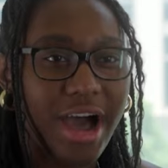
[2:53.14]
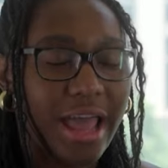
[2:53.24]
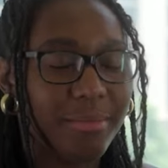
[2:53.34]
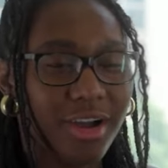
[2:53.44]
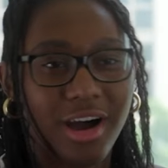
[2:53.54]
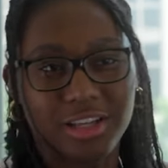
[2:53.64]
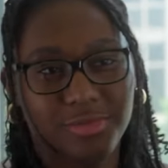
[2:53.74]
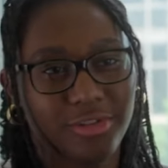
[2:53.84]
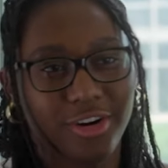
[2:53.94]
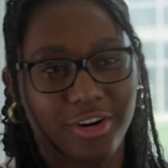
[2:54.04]
I'm a
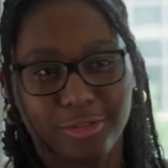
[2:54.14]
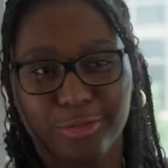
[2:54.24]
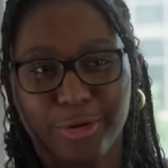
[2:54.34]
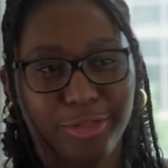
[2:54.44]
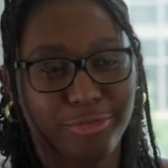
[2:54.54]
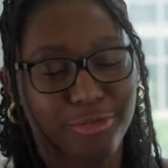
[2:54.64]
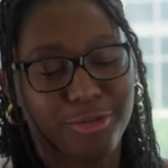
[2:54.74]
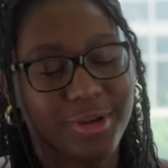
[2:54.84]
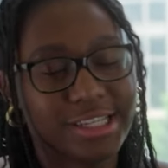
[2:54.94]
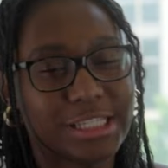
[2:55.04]
gospel girl through and
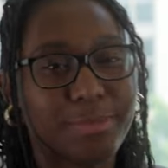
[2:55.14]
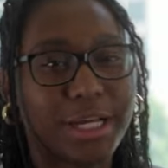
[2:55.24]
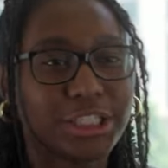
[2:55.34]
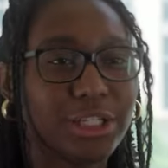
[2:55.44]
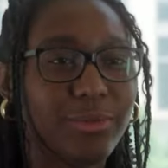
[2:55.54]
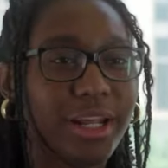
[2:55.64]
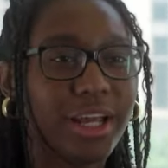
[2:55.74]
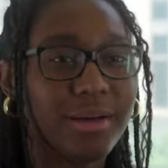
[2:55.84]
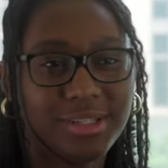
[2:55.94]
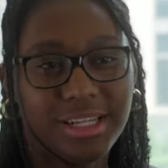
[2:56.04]
through, especially when it
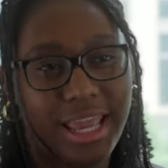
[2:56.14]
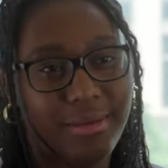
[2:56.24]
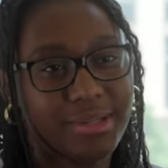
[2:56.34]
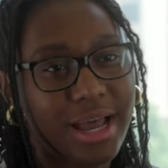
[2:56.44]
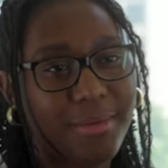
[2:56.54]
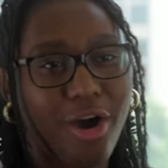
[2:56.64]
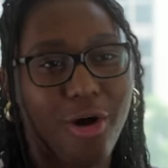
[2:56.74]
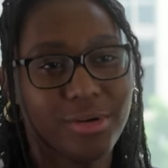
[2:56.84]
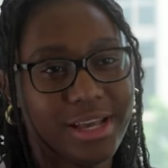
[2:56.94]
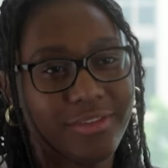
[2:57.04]
comes to game time. I
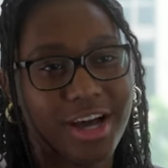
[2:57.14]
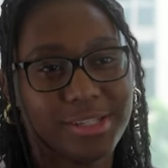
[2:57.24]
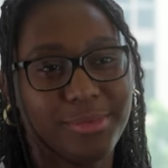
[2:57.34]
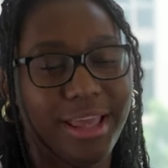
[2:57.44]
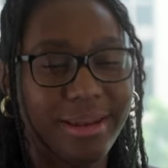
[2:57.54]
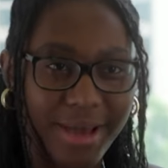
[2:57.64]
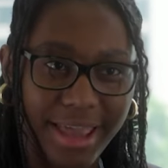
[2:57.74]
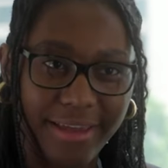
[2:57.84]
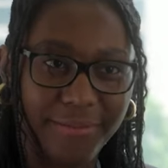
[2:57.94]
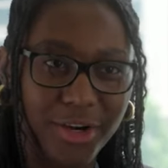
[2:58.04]
always have gospel in my
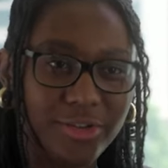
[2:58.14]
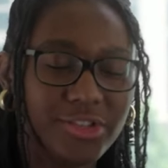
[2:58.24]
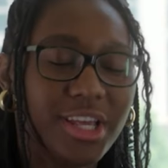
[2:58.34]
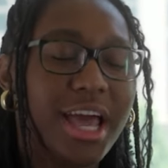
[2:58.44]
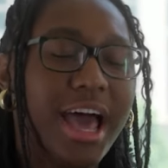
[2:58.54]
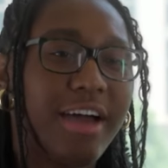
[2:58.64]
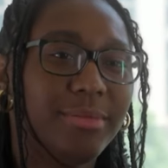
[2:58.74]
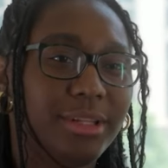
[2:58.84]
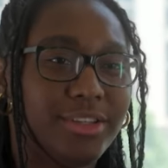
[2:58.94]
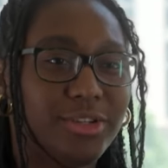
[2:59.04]
headphones. I've
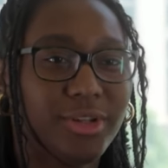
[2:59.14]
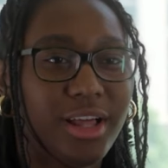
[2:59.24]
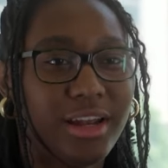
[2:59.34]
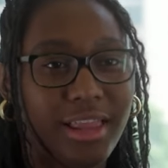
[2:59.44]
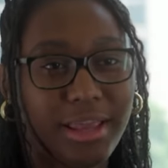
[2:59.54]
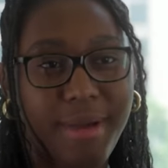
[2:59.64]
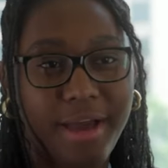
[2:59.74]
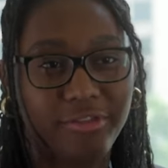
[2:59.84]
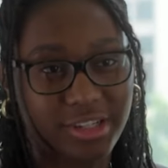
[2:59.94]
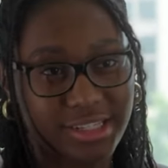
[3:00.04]
been listening to a lot of like
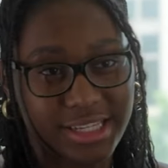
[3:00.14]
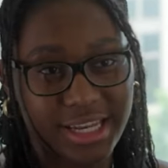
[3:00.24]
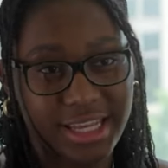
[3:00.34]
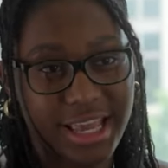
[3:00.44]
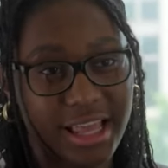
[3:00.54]
Maverick City,